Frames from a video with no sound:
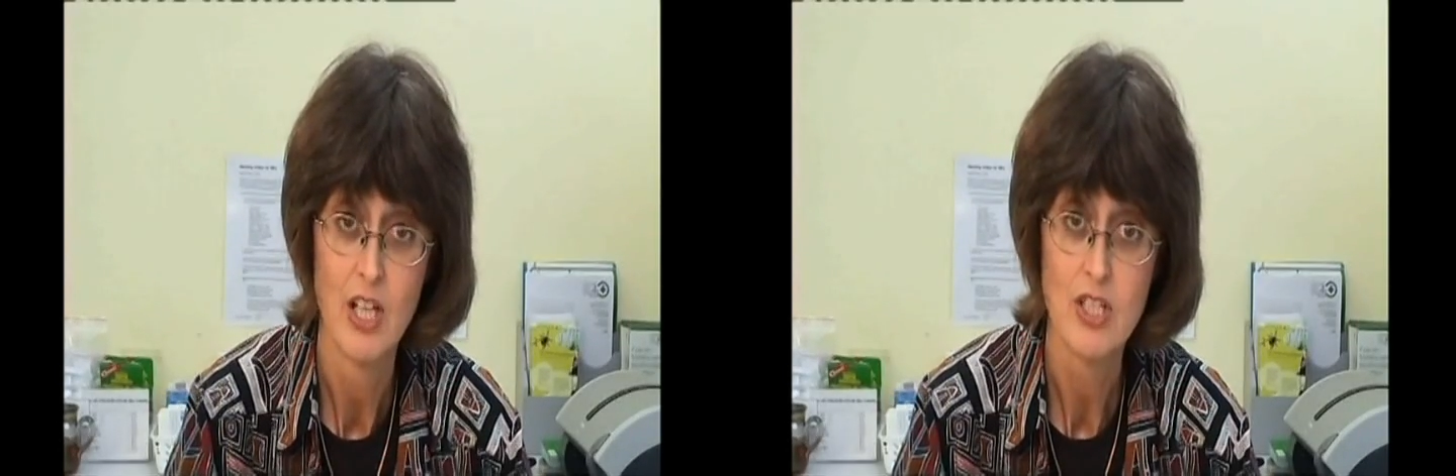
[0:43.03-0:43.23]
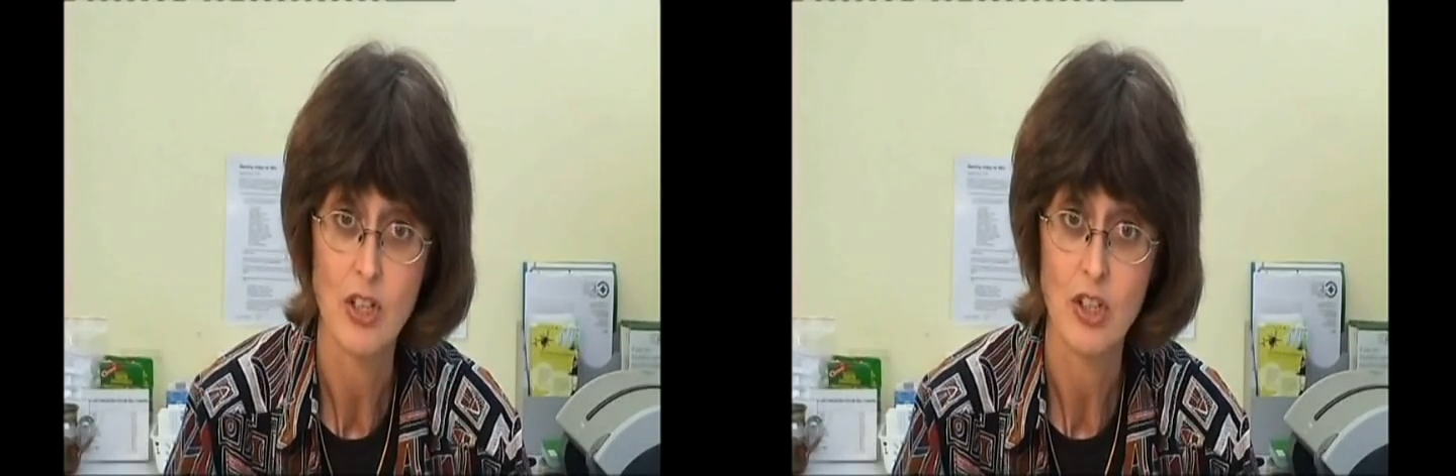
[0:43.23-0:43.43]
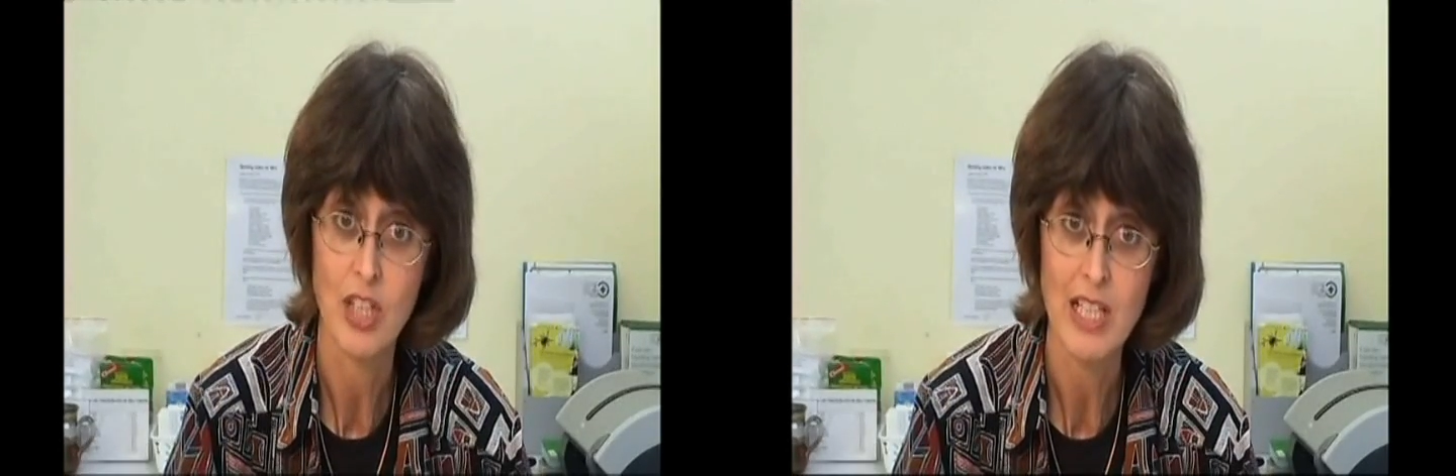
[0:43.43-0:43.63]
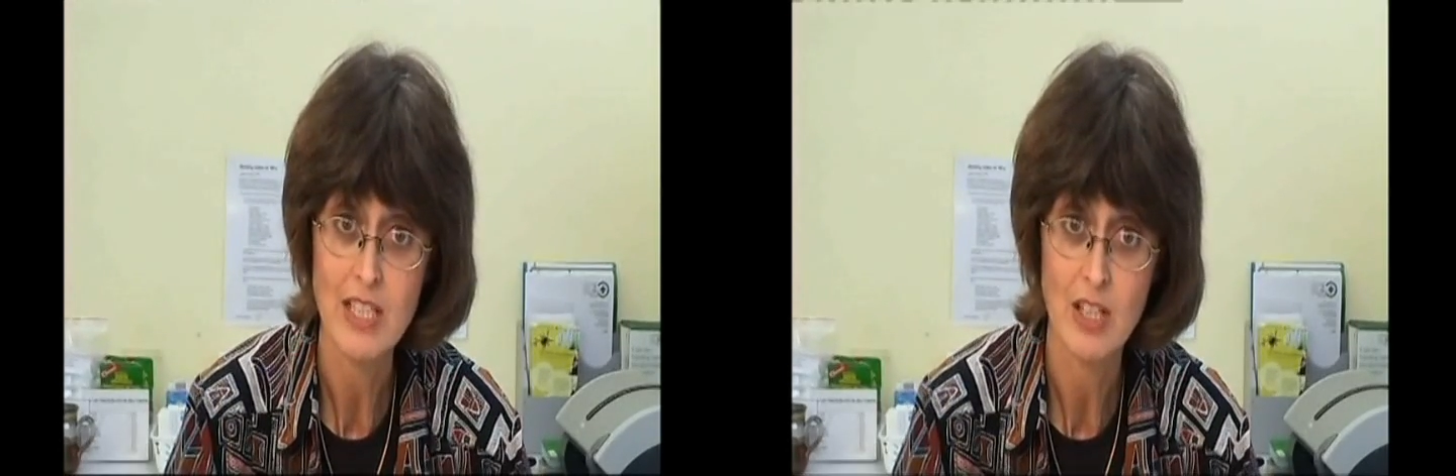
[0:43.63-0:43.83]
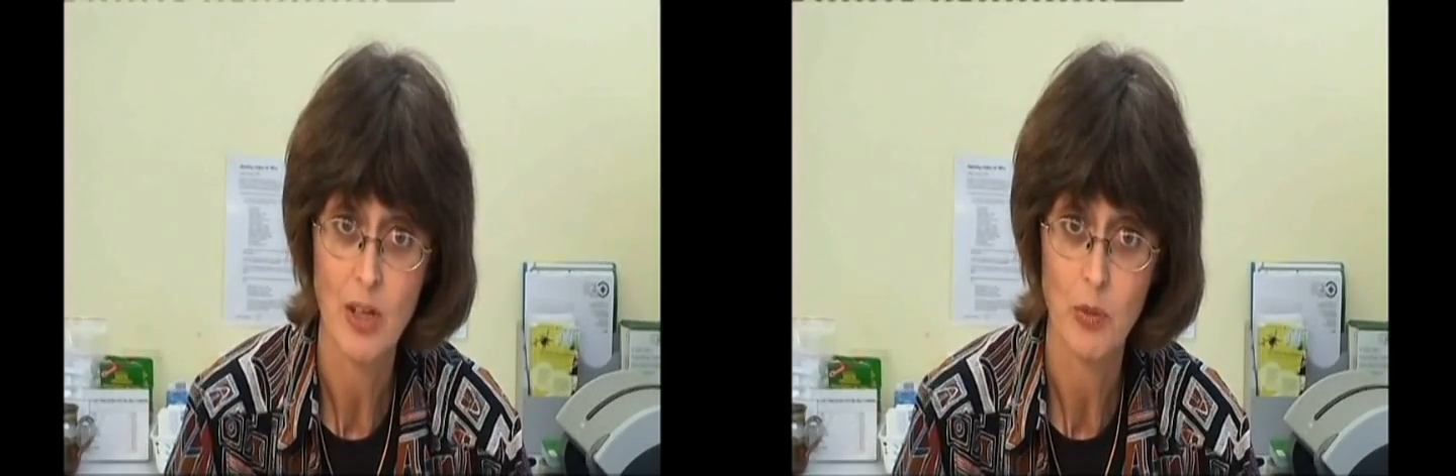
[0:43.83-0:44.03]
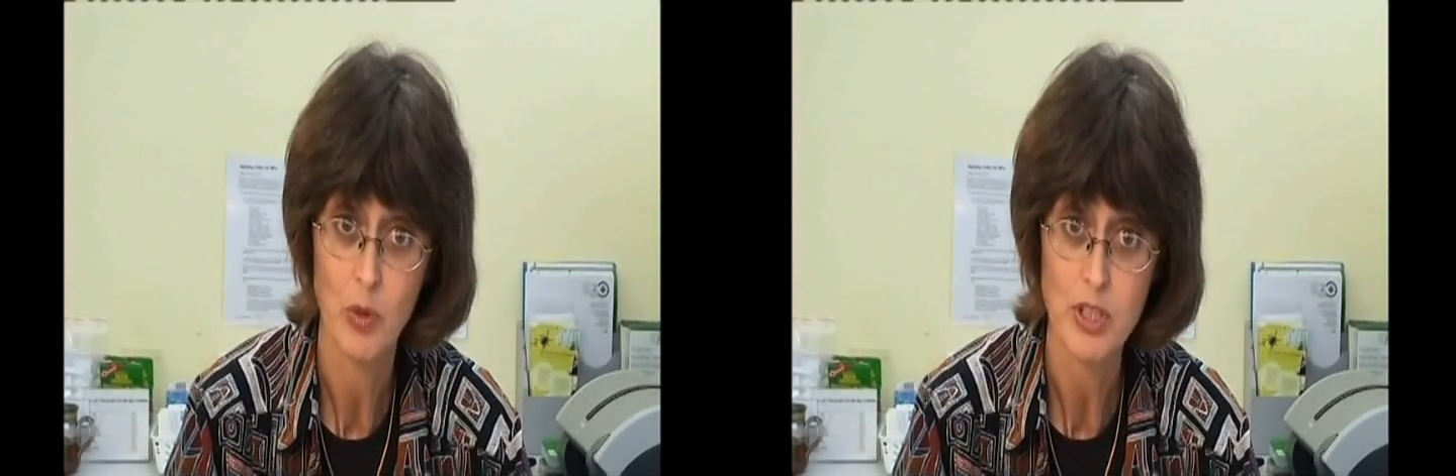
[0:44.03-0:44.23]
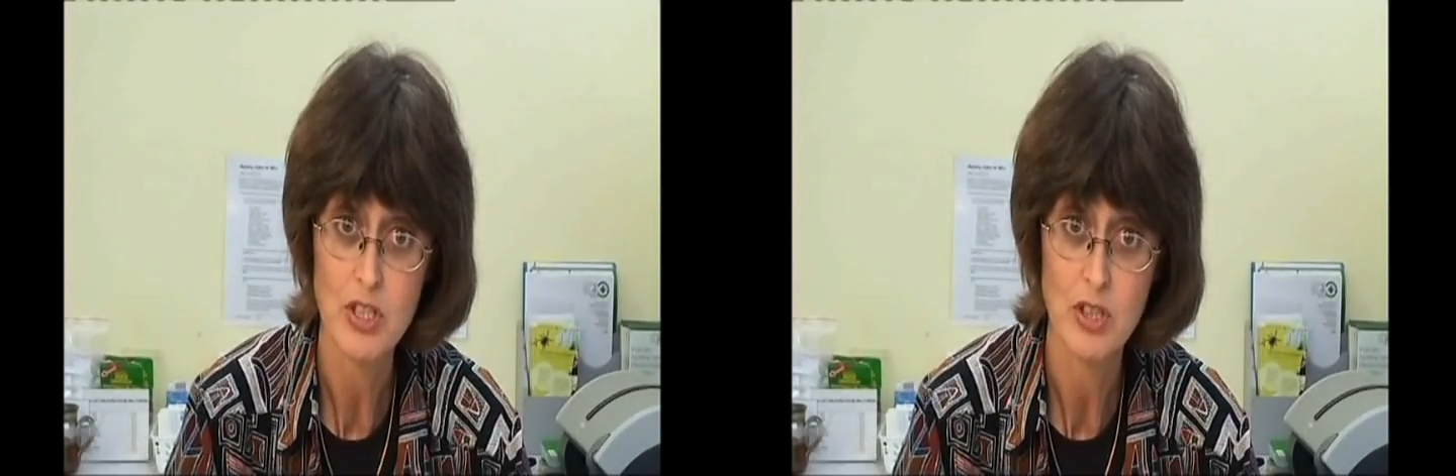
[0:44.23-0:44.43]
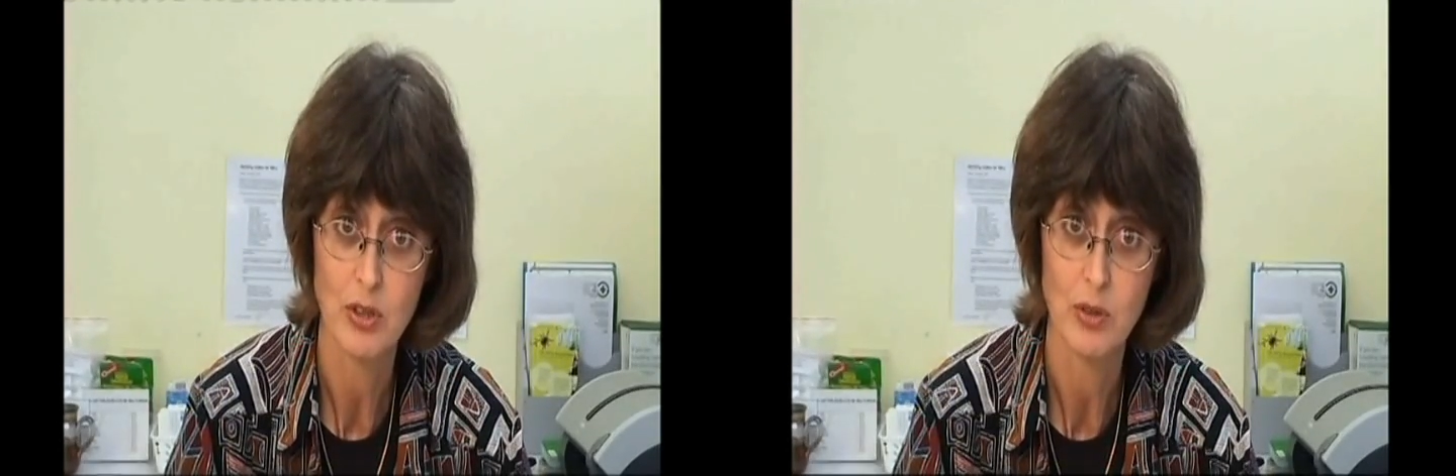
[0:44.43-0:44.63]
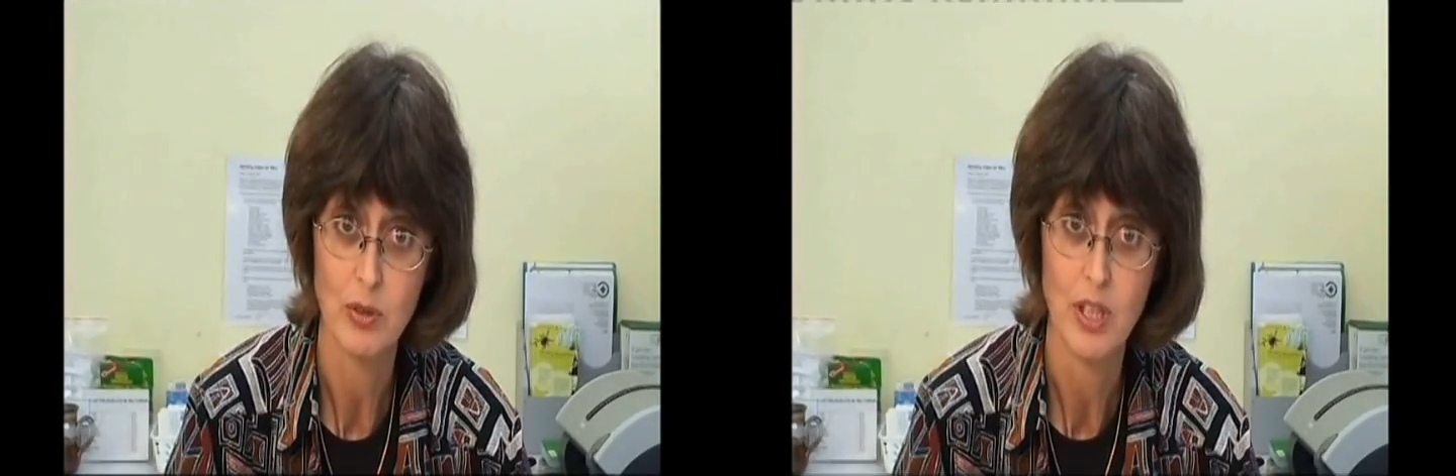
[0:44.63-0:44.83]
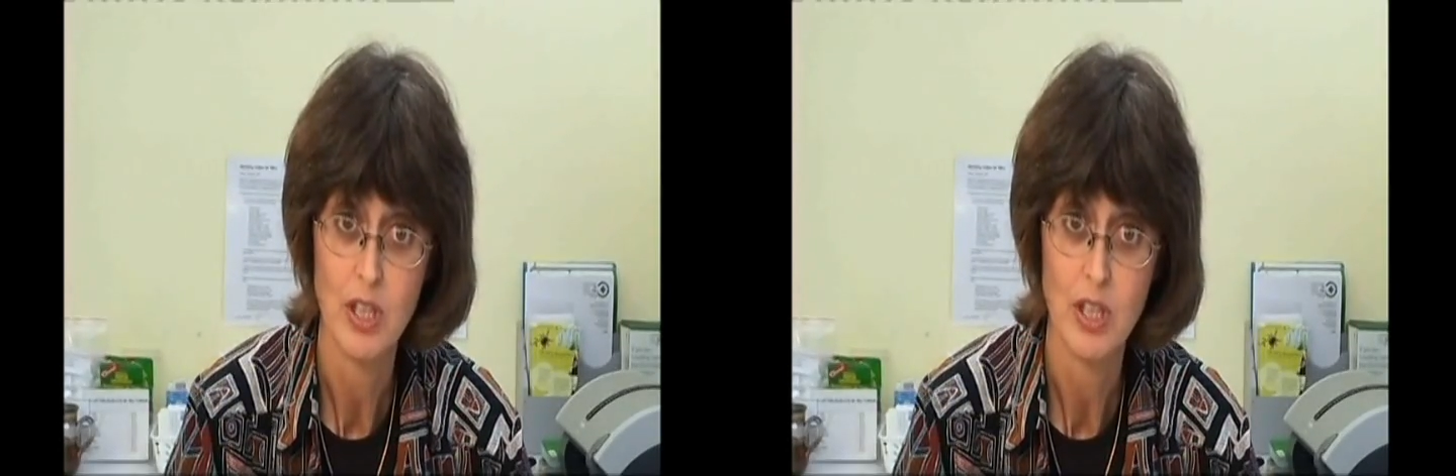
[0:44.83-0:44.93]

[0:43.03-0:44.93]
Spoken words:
So you need to know what to do